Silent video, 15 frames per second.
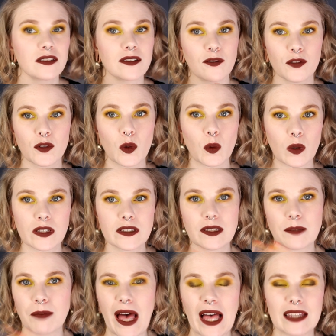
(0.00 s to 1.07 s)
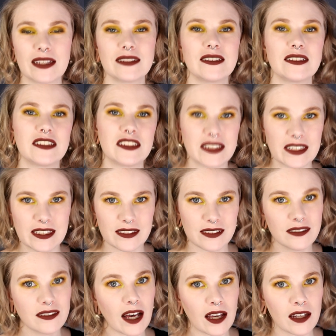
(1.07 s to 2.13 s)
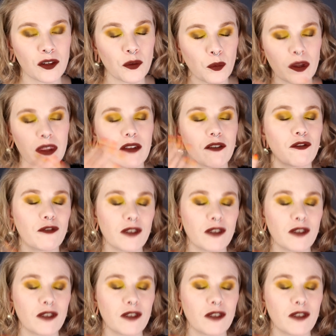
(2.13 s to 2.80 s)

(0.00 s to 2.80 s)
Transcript: So of course, a palette that she has done with